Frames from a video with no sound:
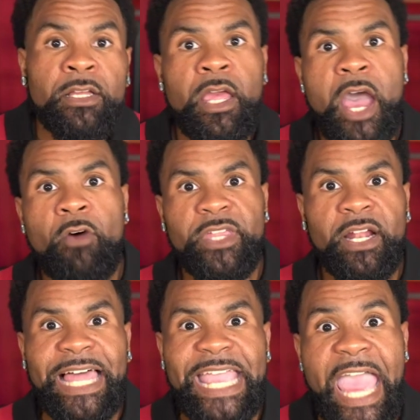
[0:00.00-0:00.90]
out
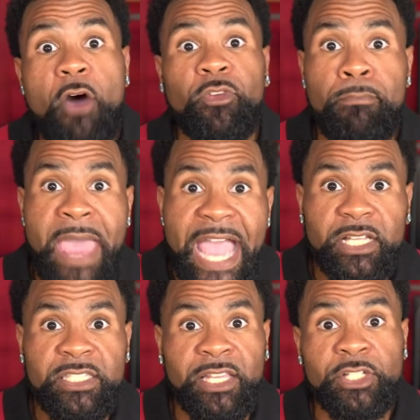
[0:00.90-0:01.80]
there like Alvin Mack
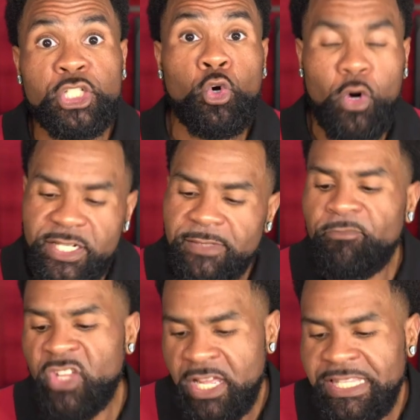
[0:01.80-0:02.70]
telling stories,
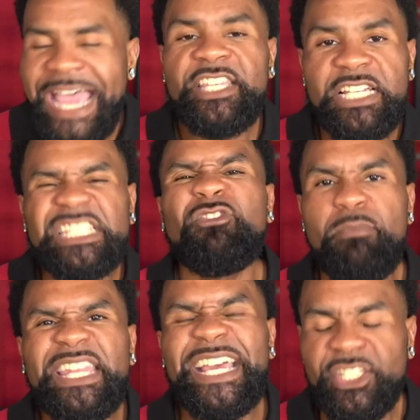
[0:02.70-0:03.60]
that does it for
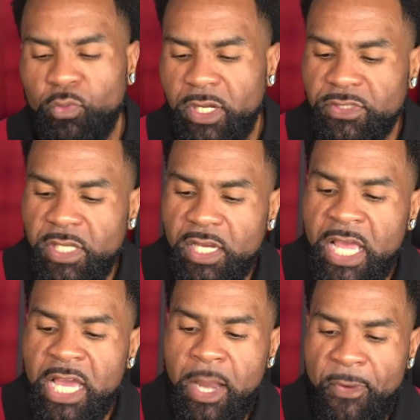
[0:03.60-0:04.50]
me. That's Terrell Suggs.
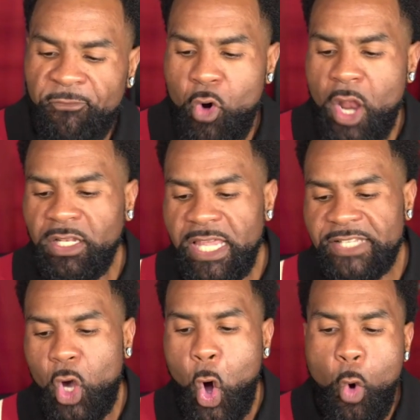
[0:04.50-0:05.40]
Number four on the
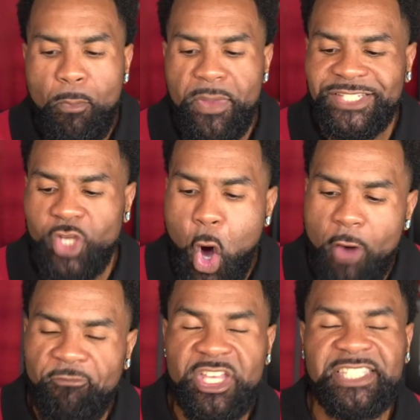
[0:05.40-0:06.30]
list, Ole Miss
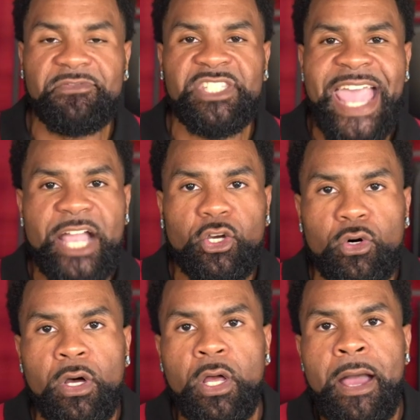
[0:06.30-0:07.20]
offensive
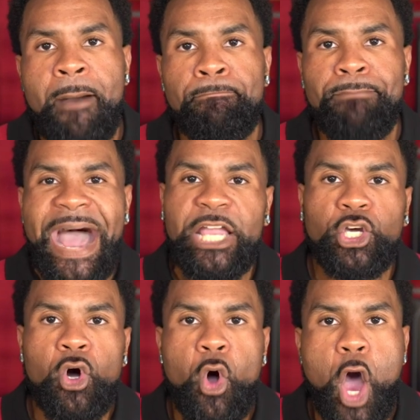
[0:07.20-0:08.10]
tackle
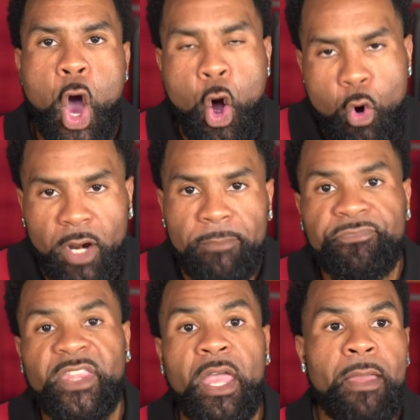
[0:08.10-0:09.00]
Michael Oher.
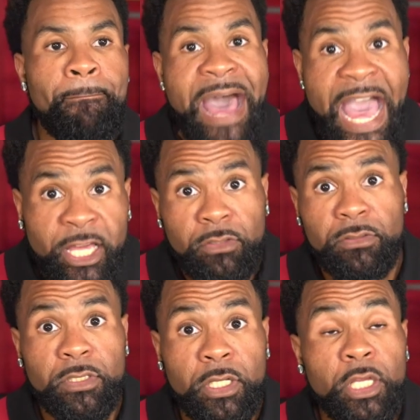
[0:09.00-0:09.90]
Michael,
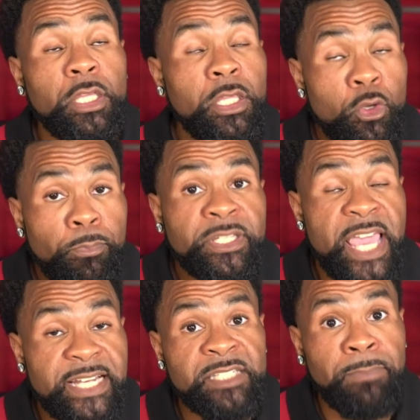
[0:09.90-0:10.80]
you
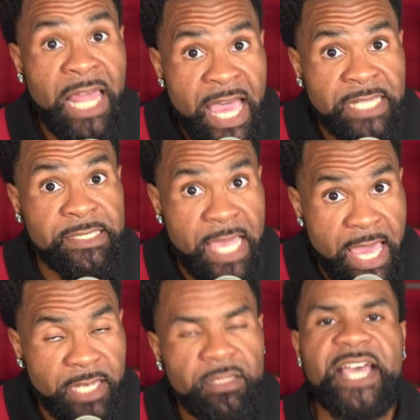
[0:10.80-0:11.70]
protect his blind
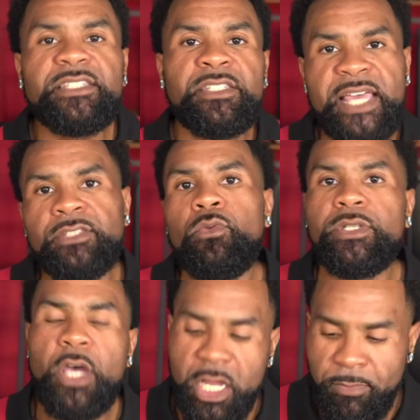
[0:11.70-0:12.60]
side. That's, that's who we're
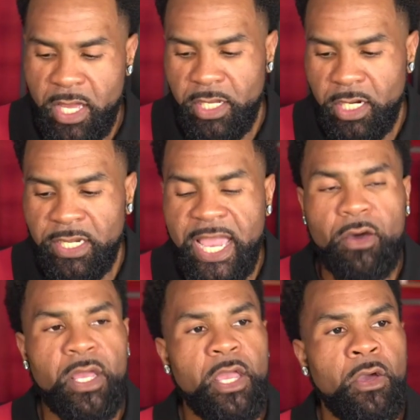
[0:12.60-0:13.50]
talking about here.
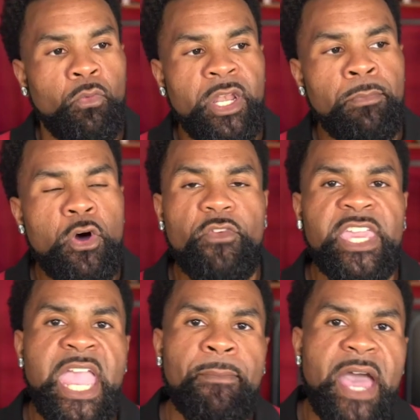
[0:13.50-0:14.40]
Now, when the movie
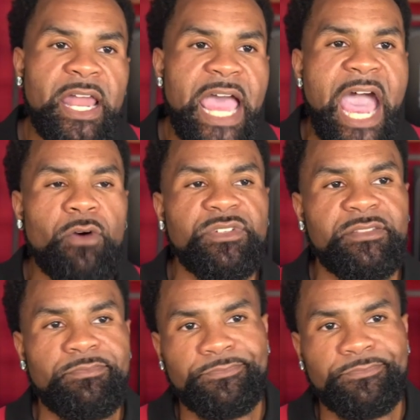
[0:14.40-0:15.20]
came out, I was